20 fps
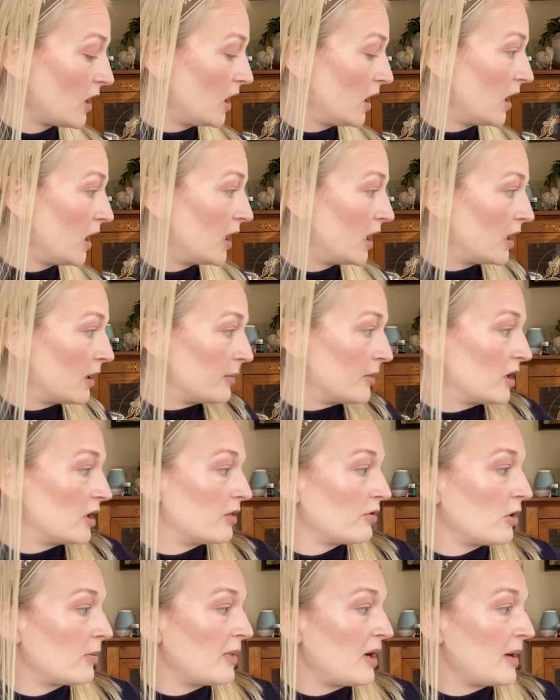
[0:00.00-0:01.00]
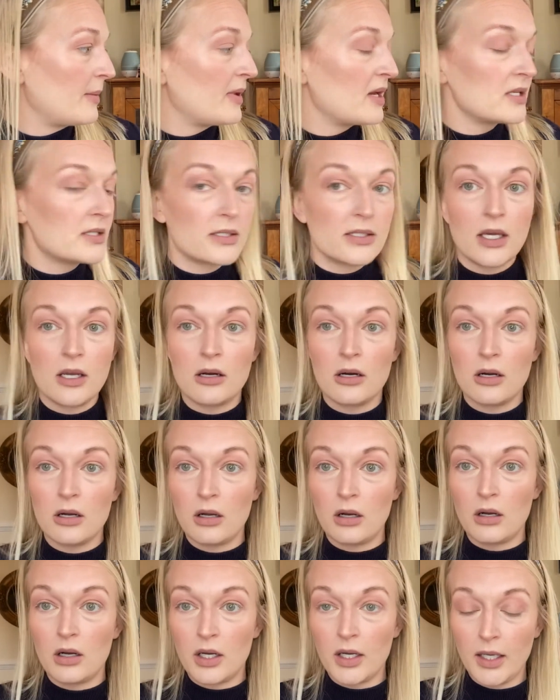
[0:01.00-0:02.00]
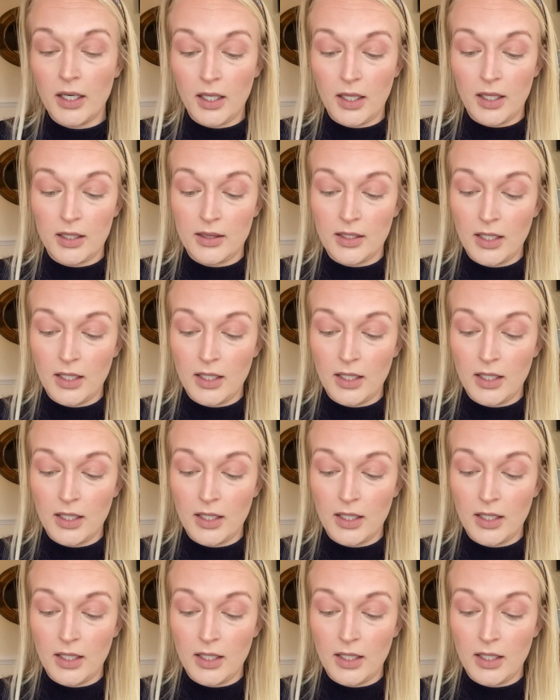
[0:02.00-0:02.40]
And I'm going to throw my mascara on and